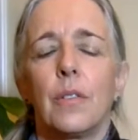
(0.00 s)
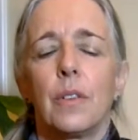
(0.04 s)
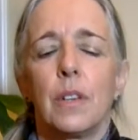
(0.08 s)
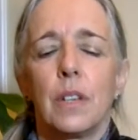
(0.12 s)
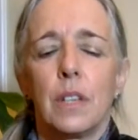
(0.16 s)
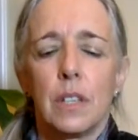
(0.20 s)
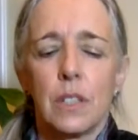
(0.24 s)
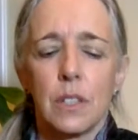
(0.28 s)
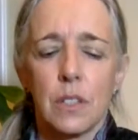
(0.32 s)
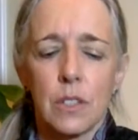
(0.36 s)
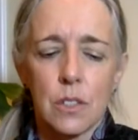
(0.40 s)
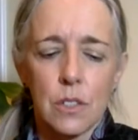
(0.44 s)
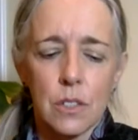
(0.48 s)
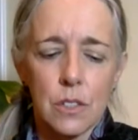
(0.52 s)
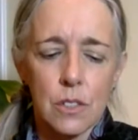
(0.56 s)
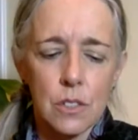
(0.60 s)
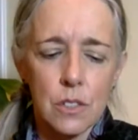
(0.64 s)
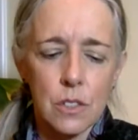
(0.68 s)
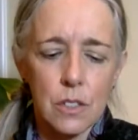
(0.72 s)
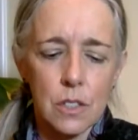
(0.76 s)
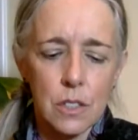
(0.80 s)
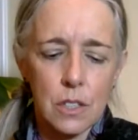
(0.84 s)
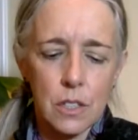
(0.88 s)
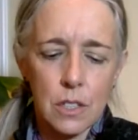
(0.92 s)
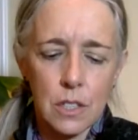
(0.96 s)
is
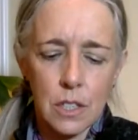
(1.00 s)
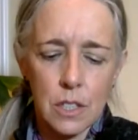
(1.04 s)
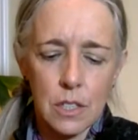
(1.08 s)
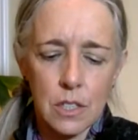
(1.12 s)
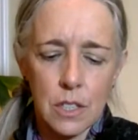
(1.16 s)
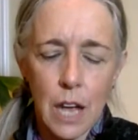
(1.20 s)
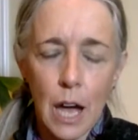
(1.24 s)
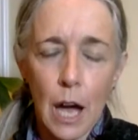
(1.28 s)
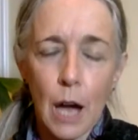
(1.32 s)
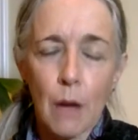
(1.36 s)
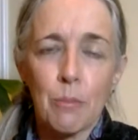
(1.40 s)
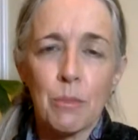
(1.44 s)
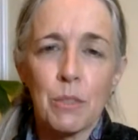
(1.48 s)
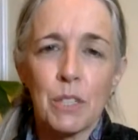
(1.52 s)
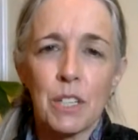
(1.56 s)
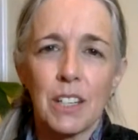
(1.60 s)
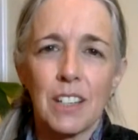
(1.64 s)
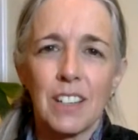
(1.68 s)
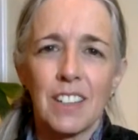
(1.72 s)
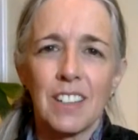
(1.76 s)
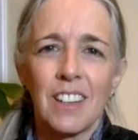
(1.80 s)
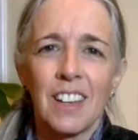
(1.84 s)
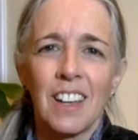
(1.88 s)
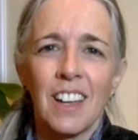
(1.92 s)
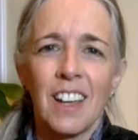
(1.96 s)
absent.